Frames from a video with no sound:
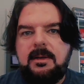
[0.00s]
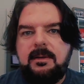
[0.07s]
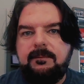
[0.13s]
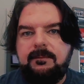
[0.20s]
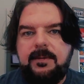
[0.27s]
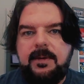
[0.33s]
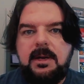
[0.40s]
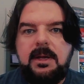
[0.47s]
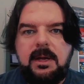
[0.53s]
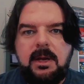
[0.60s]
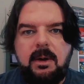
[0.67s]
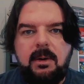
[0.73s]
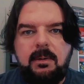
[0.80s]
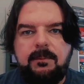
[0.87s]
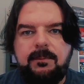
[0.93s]

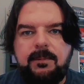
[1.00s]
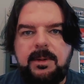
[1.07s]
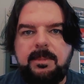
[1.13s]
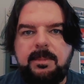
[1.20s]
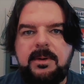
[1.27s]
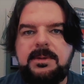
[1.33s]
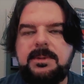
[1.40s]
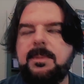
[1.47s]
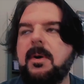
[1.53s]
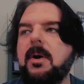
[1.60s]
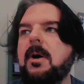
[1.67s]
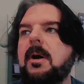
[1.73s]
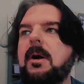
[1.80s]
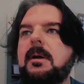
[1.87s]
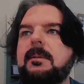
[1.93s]
video for the most
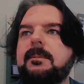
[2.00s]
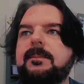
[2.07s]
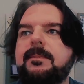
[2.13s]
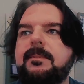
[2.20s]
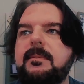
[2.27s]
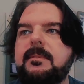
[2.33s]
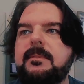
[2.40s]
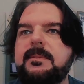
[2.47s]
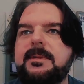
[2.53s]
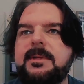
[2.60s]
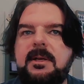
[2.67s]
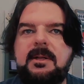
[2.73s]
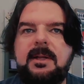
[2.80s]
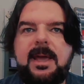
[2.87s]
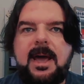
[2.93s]
part,
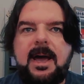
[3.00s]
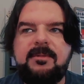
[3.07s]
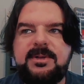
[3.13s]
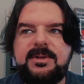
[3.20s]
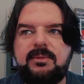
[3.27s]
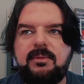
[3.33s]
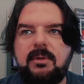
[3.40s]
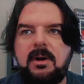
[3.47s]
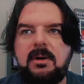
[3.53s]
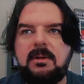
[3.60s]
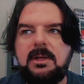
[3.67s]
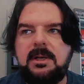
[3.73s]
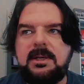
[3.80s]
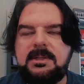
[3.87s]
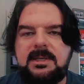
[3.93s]
suddenly I was
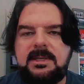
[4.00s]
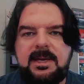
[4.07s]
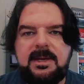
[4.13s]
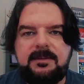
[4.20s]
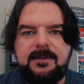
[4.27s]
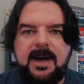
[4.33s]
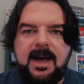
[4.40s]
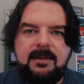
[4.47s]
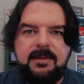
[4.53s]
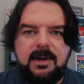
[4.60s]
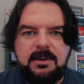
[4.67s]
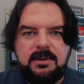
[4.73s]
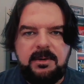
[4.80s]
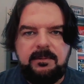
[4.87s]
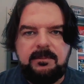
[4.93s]
struggling to get
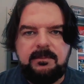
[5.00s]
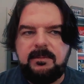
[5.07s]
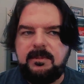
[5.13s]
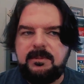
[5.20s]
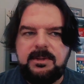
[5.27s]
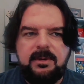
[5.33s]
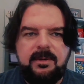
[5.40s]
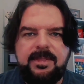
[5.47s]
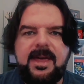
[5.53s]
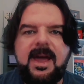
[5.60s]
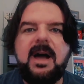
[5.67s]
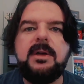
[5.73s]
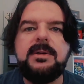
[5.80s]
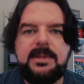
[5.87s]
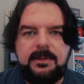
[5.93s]
500 to a
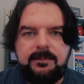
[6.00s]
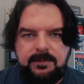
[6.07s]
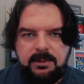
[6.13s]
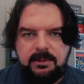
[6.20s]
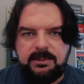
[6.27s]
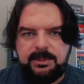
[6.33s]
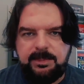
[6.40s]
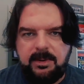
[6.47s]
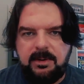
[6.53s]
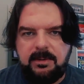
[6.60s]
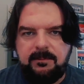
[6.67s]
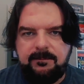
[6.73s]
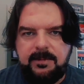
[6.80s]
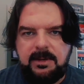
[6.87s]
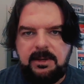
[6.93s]
thousand views
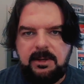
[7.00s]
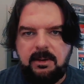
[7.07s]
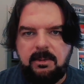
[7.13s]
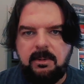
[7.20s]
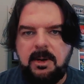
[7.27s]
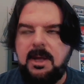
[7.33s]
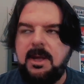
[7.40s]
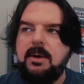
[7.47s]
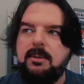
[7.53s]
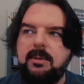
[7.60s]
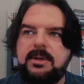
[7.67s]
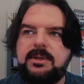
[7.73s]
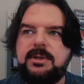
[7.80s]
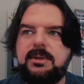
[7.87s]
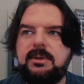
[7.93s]
per video,
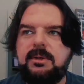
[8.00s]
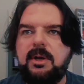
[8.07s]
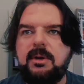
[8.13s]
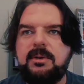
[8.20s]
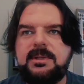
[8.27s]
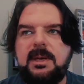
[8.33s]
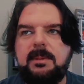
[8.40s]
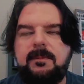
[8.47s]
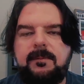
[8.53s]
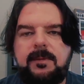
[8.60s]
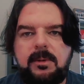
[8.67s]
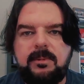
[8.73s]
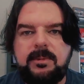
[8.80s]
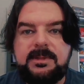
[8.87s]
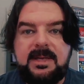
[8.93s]
which you know some of
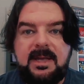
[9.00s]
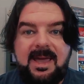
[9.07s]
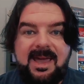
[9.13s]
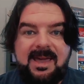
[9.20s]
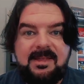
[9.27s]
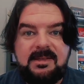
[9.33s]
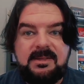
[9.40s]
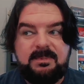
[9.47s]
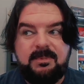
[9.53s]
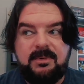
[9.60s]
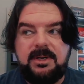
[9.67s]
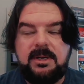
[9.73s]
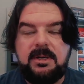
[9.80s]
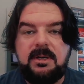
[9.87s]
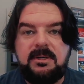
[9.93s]
you would say, hey, that's
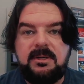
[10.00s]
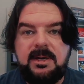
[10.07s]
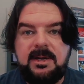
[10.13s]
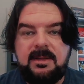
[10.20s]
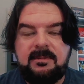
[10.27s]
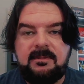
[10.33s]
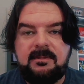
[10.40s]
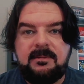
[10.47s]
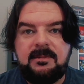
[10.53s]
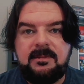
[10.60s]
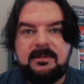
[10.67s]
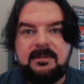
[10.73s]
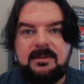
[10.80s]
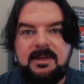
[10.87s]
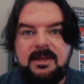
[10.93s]
pretty good. You're getting
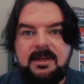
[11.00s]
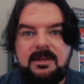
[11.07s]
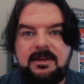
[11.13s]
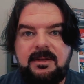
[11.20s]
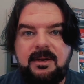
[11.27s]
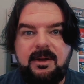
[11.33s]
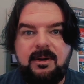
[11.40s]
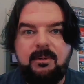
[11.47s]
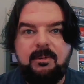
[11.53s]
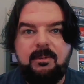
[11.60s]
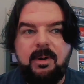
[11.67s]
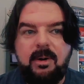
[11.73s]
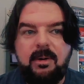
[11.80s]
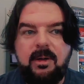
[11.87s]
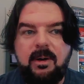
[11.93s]
you
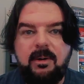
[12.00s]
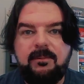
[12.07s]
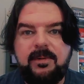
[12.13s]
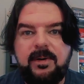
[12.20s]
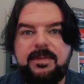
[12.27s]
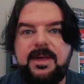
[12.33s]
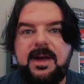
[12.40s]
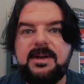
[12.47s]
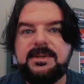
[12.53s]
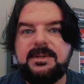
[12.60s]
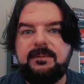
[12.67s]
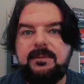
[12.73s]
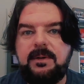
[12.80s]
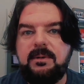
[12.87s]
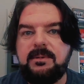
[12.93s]
know over a
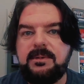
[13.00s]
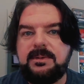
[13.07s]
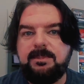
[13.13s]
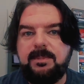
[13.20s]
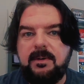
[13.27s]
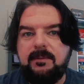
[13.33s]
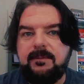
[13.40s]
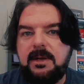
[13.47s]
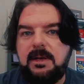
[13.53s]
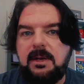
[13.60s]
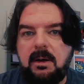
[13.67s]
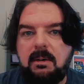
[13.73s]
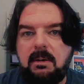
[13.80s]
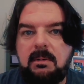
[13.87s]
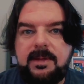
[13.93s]
thousand views per
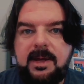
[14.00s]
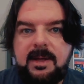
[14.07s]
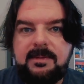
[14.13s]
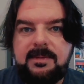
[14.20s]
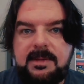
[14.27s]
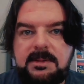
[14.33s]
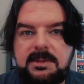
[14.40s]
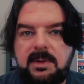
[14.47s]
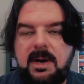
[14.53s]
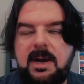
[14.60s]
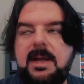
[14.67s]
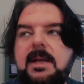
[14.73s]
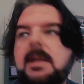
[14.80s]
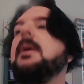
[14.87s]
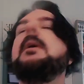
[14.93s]
video. That that's
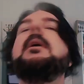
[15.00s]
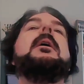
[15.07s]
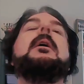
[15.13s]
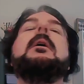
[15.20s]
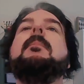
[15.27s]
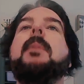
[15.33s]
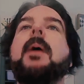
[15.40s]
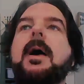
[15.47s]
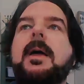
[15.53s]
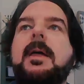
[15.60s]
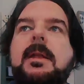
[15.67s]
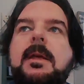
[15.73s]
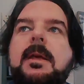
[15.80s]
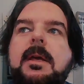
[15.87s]
great, but